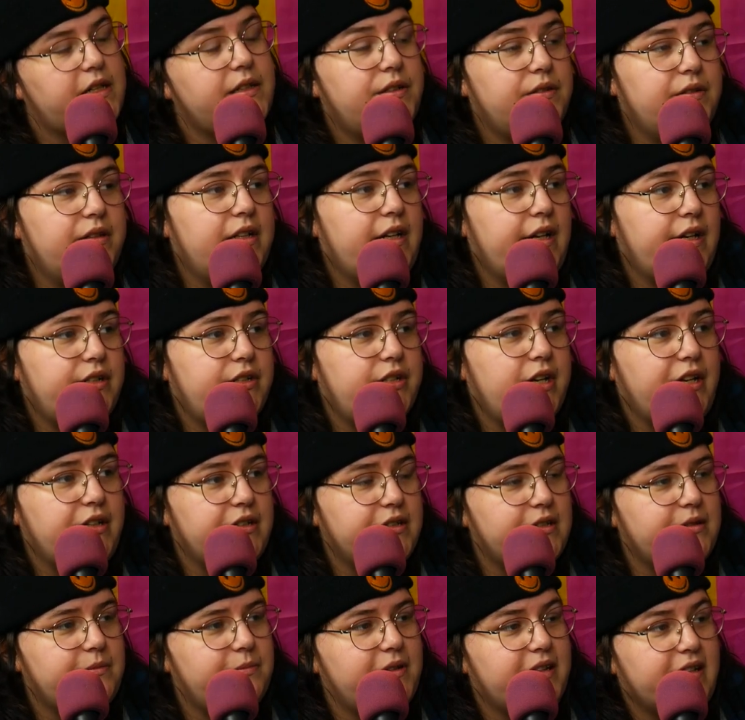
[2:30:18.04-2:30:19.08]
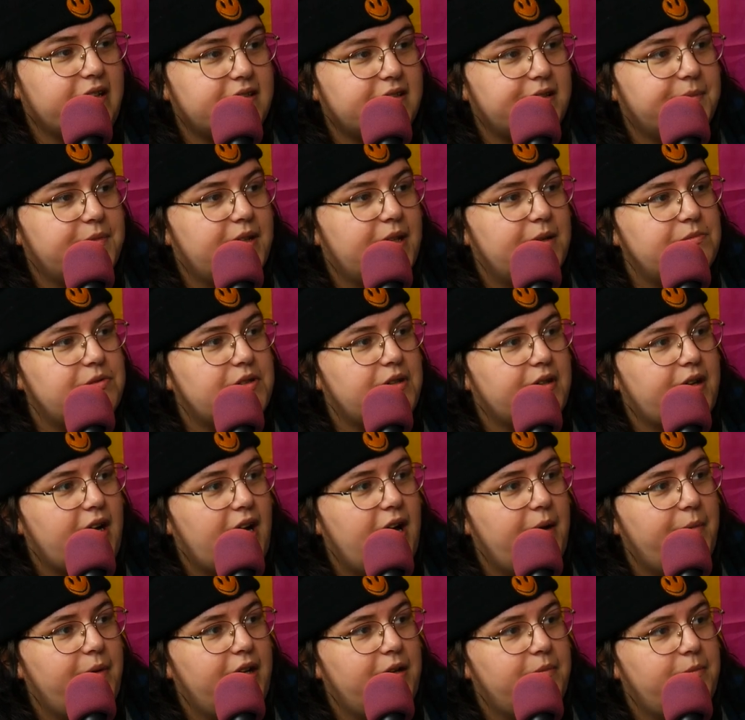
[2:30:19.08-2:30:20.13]
I do need to change it because sometimes I'll
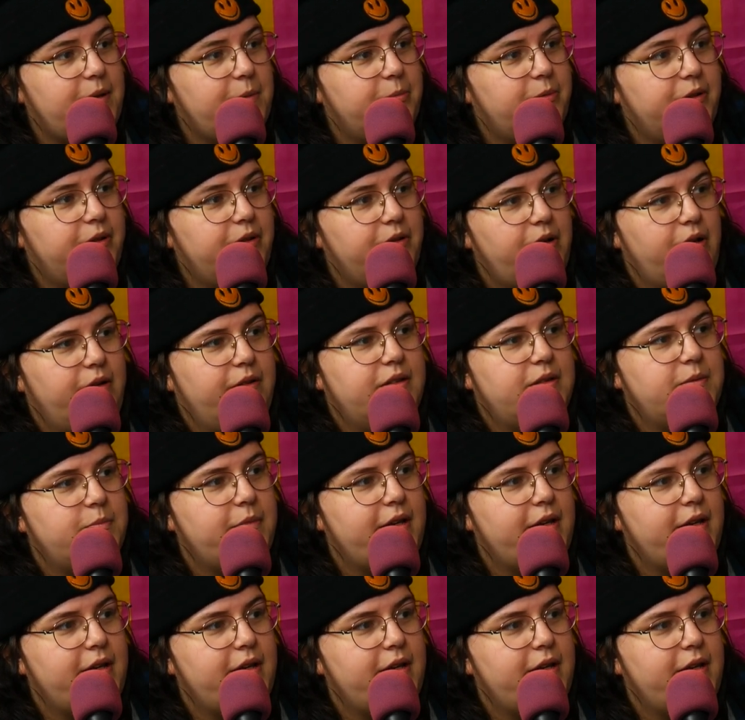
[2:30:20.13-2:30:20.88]
comment and people don't know it's